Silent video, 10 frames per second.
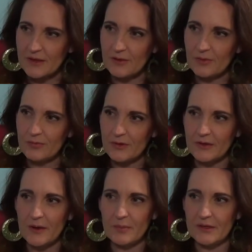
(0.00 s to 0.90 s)
you for a
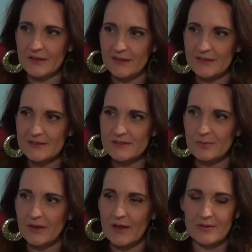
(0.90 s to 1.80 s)
couple of years
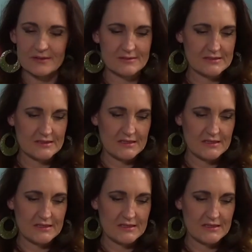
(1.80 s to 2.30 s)
when I was,